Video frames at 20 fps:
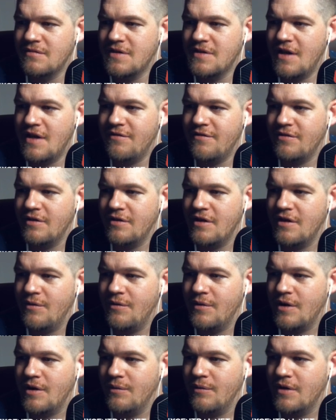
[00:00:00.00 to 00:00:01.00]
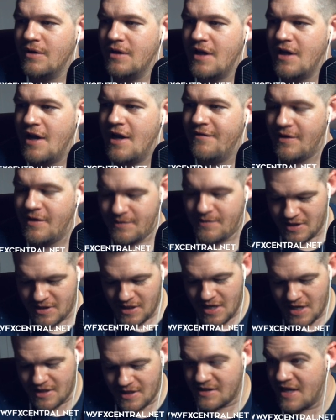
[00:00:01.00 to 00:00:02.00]
definitely not what I wanted to have happen.
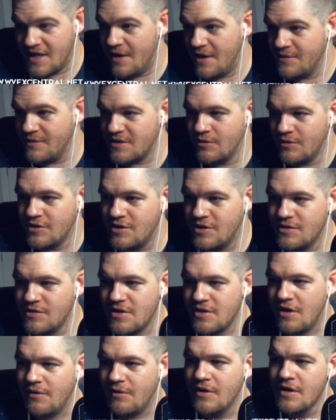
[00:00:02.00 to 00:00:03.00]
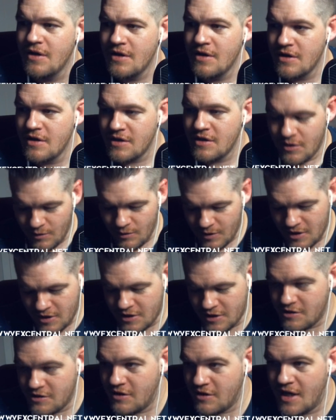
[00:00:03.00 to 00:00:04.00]
Yes, that was going too slow. You know what we're
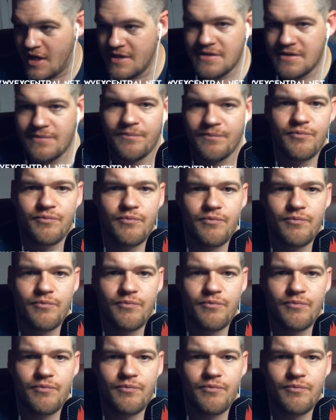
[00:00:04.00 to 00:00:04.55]
going to do, guys?